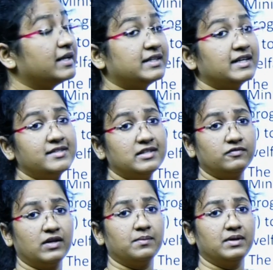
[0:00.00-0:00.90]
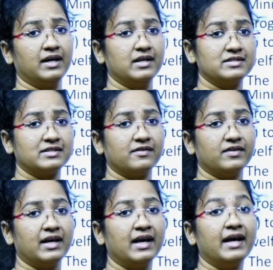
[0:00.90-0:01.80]
National Family Health
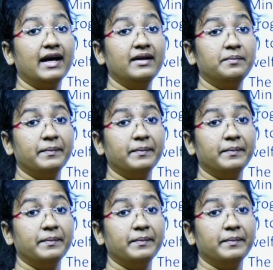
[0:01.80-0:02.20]
Survey, it